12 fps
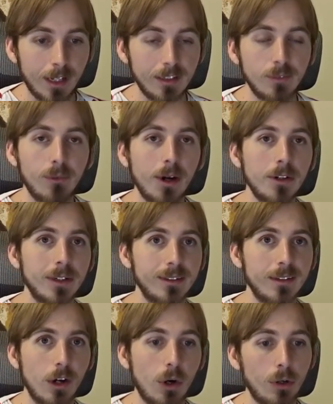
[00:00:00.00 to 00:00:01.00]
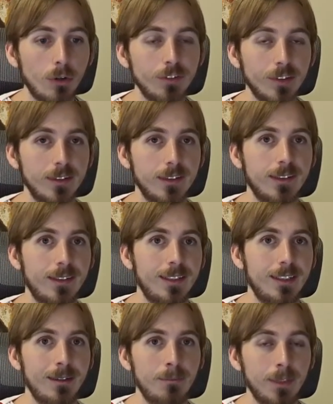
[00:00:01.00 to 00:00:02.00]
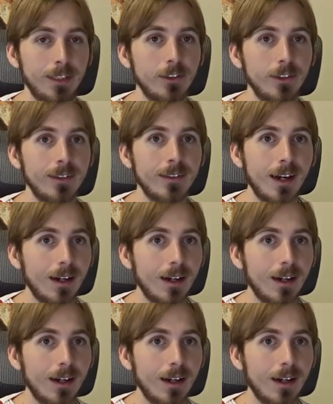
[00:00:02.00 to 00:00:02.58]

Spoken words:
as well as an office, because